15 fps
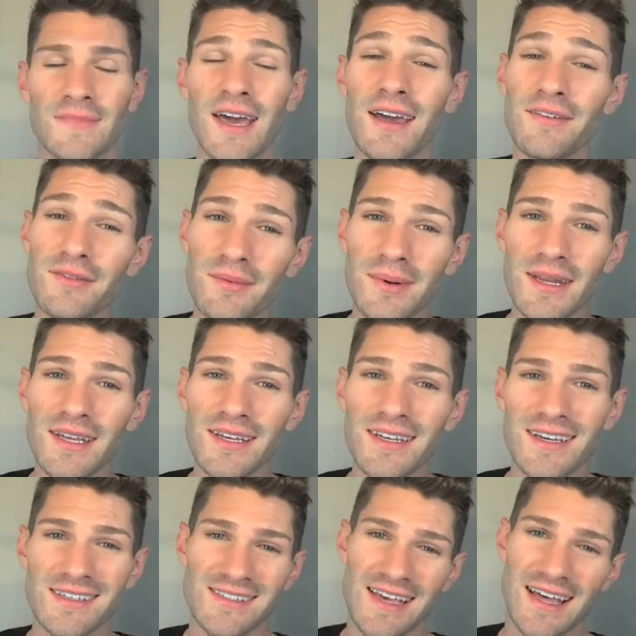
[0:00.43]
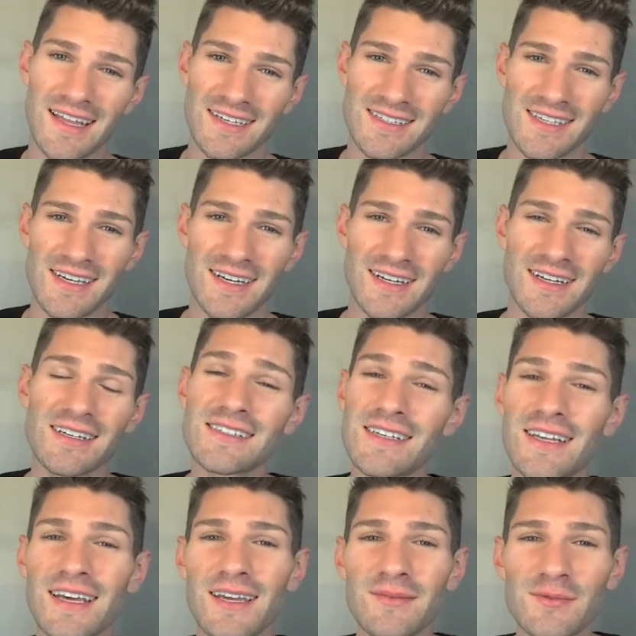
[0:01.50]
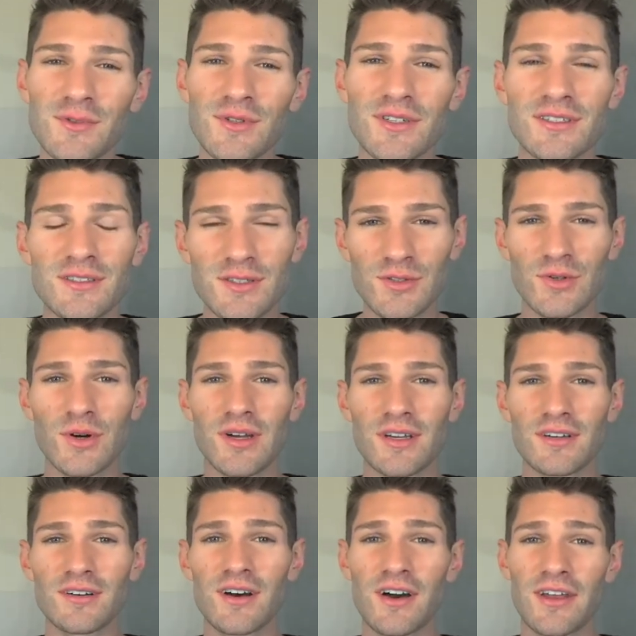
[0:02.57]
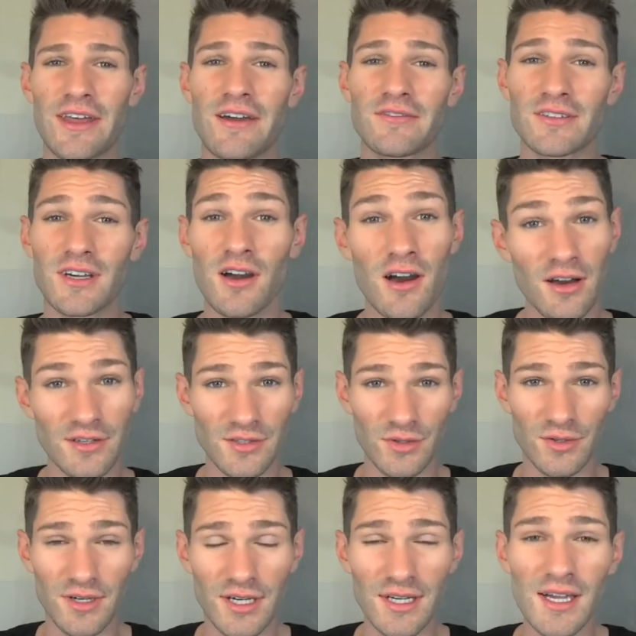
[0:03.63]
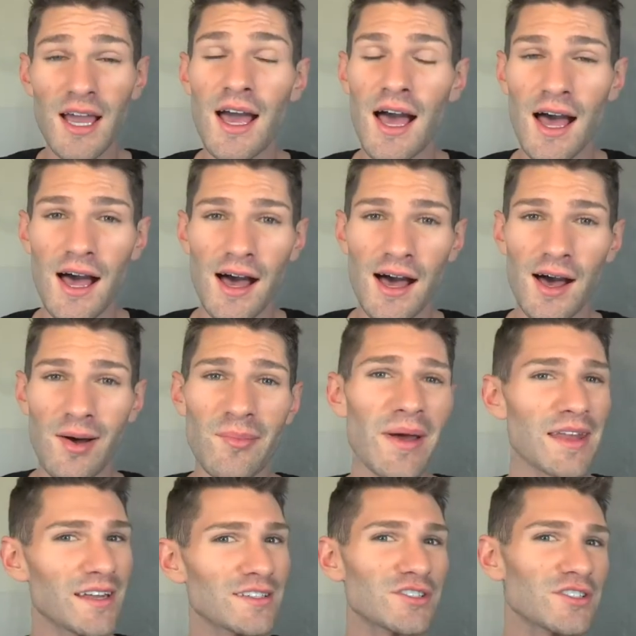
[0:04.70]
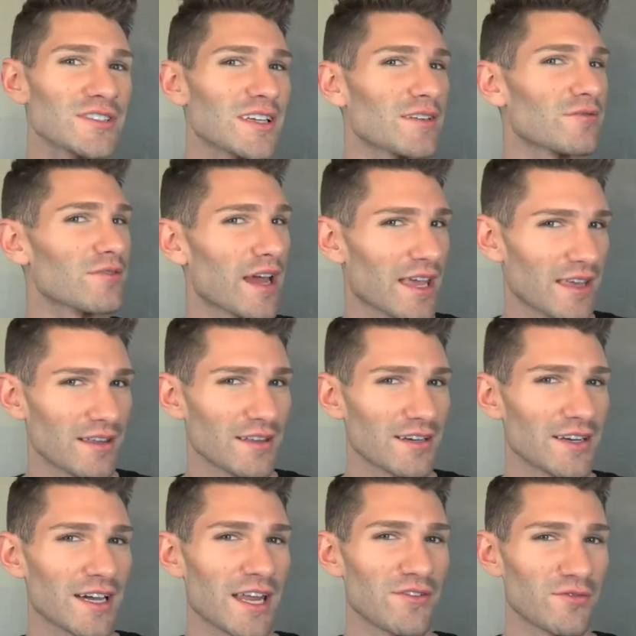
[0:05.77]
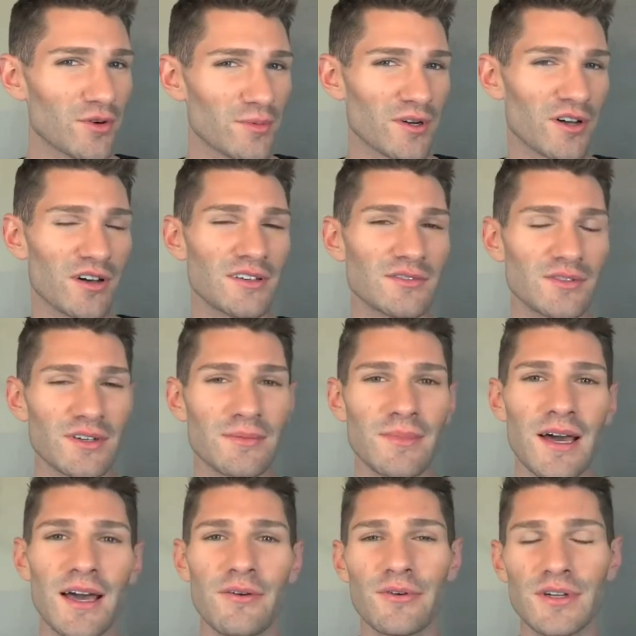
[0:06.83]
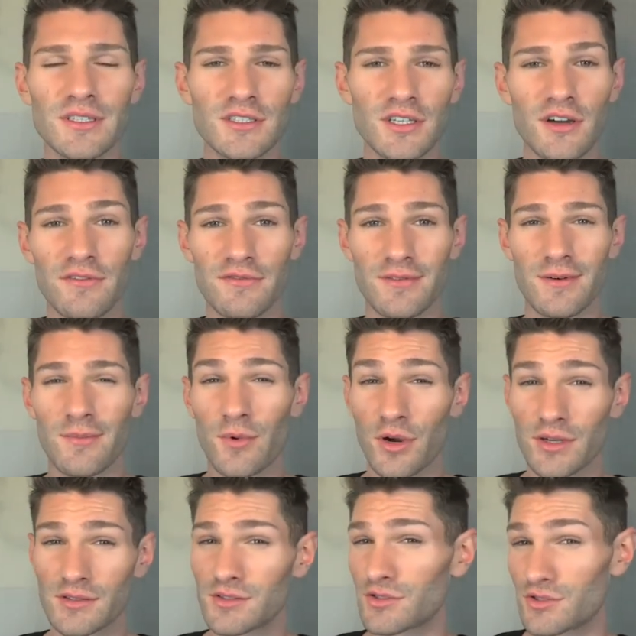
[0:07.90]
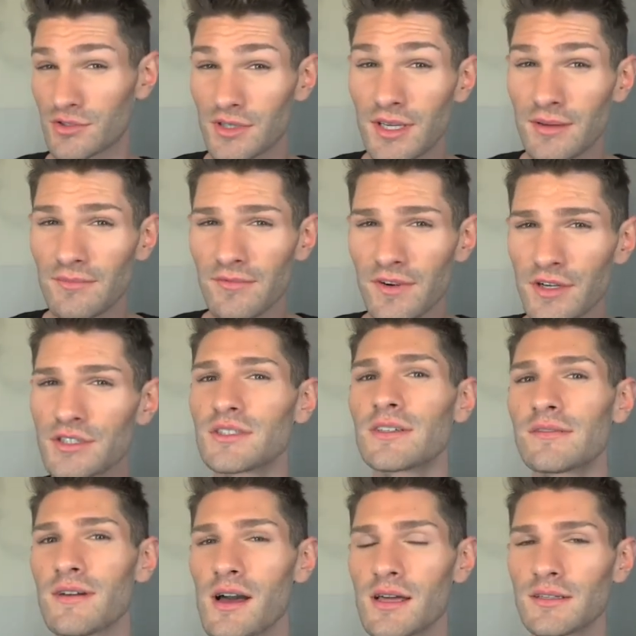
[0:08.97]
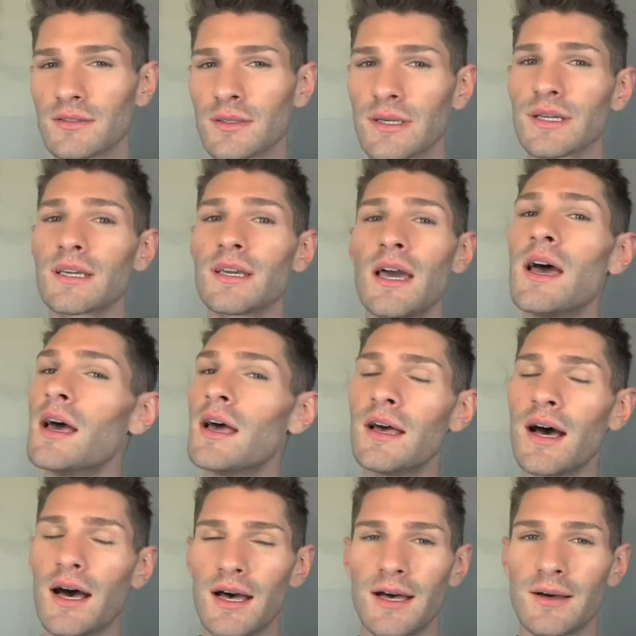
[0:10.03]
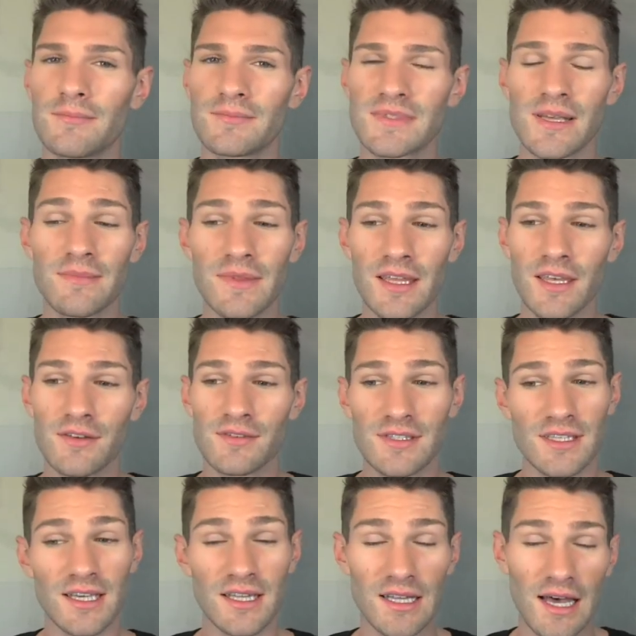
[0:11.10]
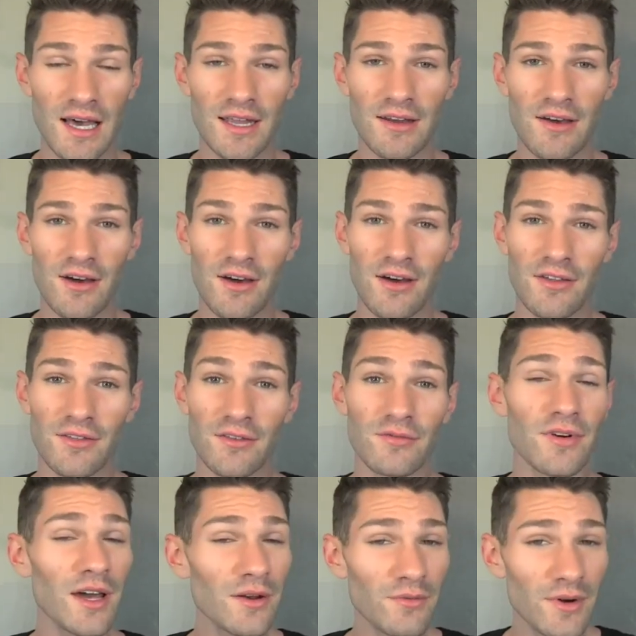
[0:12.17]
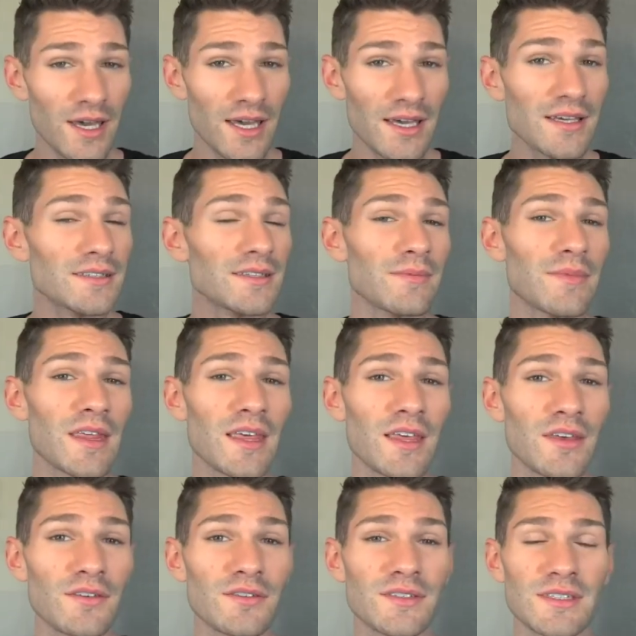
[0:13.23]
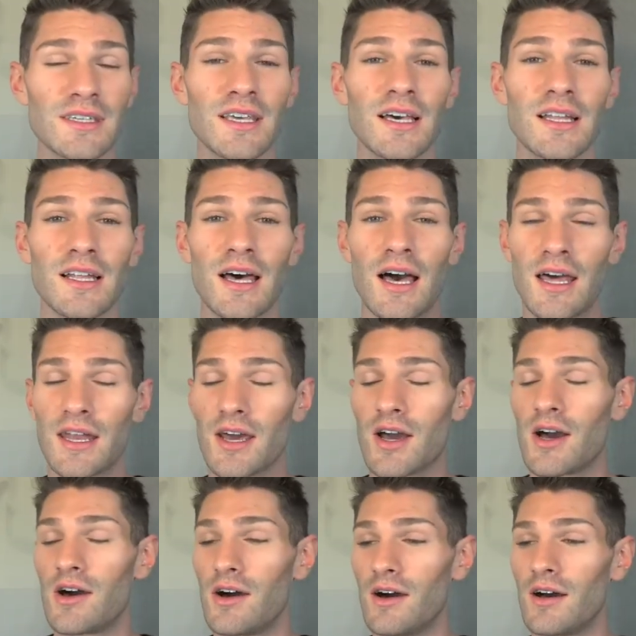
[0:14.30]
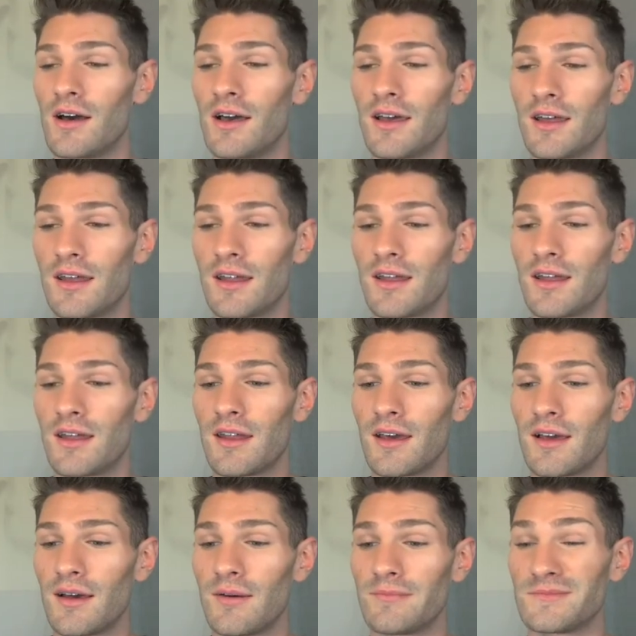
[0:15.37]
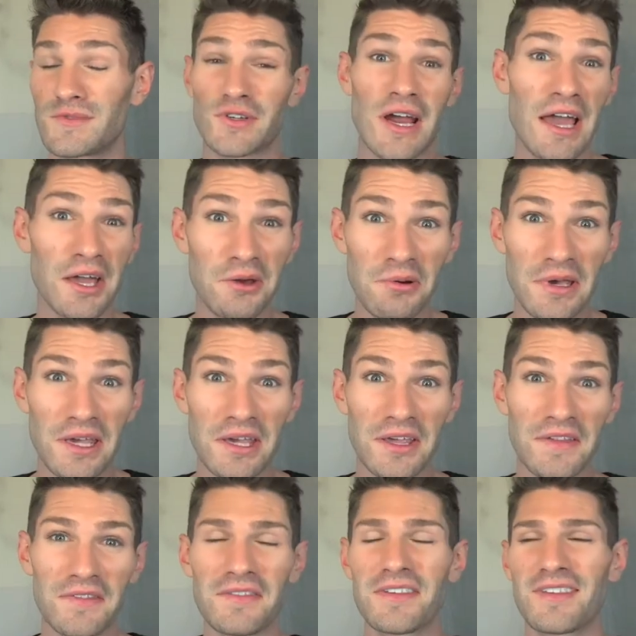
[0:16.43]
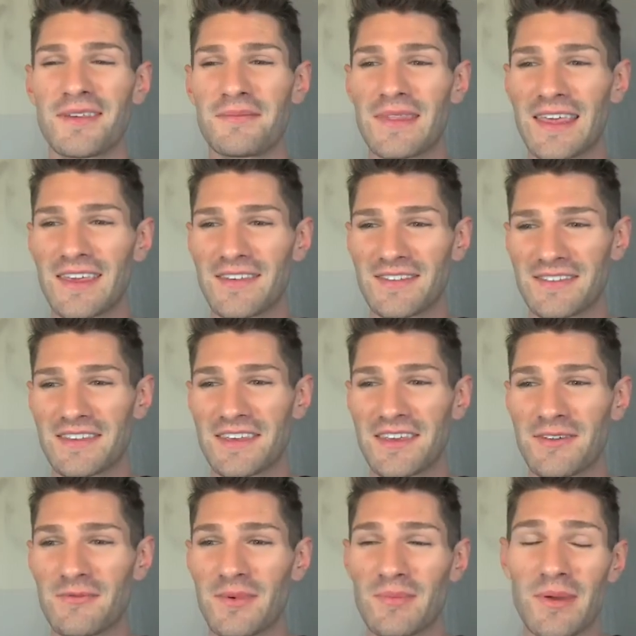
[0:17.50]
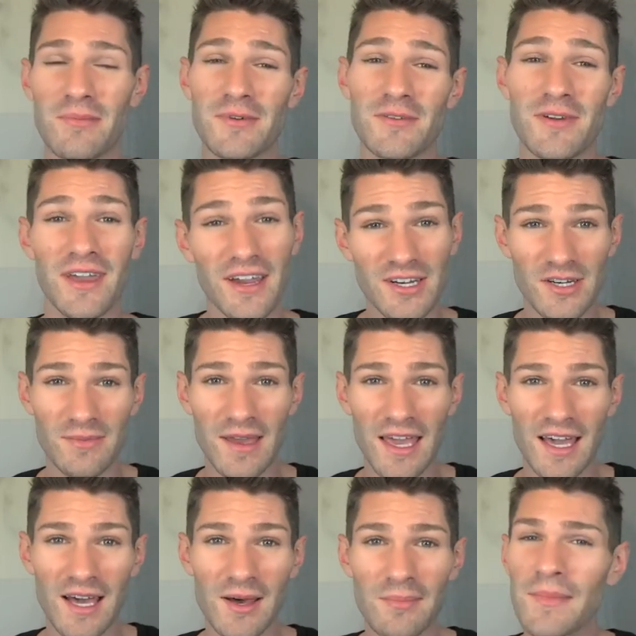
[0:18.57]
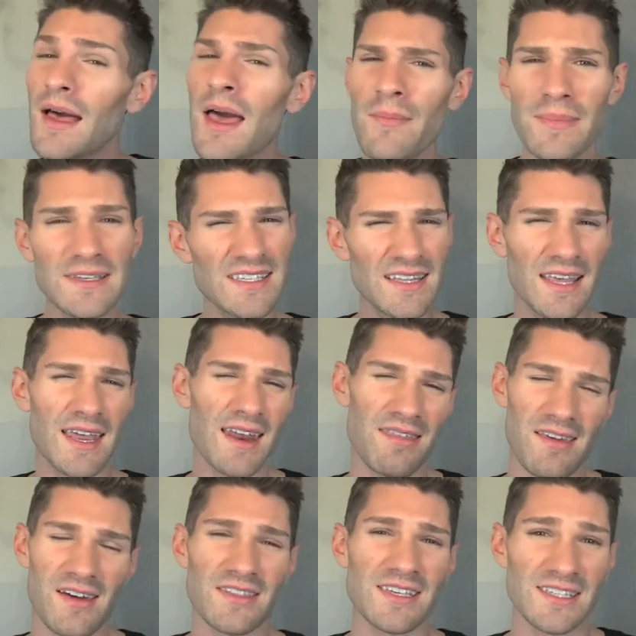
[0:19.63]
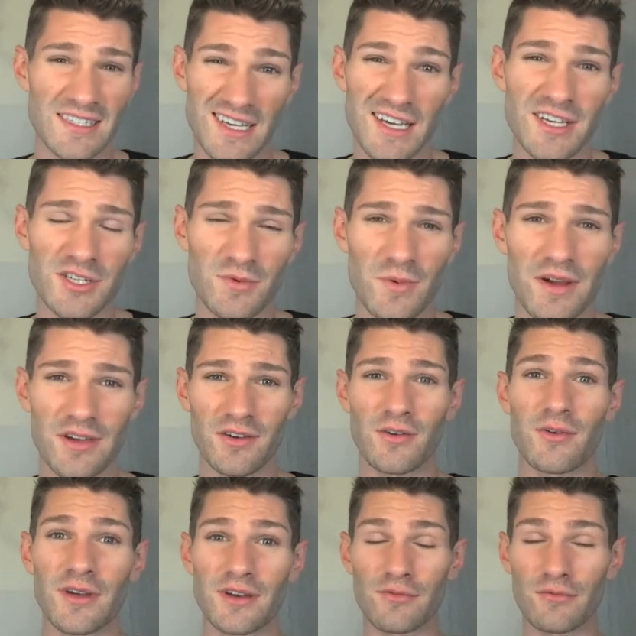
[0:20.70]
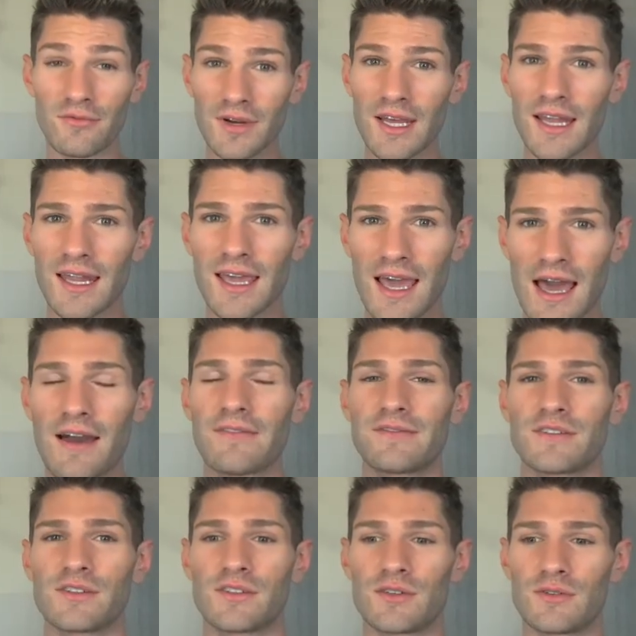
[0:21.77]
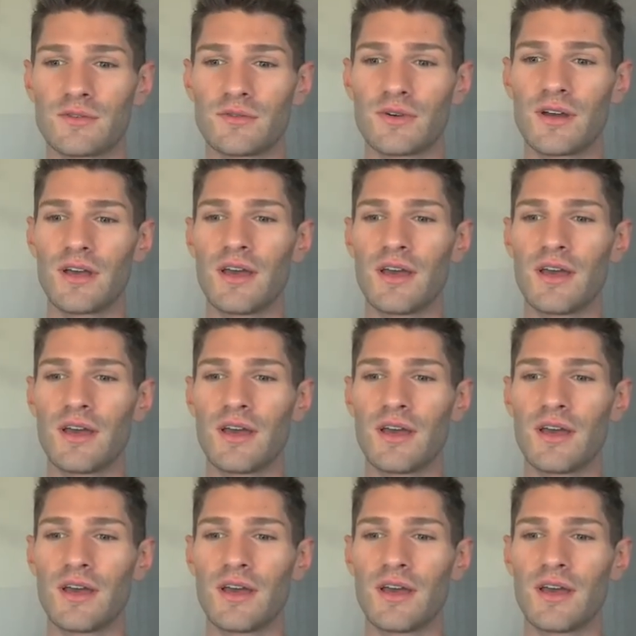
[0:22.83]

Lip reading: Hi everybody, it's Alex here. Today I'm doing a tutorial on how to contour. And not just like regular kind of normal contouring, but I wanted to go for a more extreme version of contouring. Something you see a lot on the runway, something you see a lot on drag queens, something you see when people do character makeup. Basically anything on the stage where you're going to really have to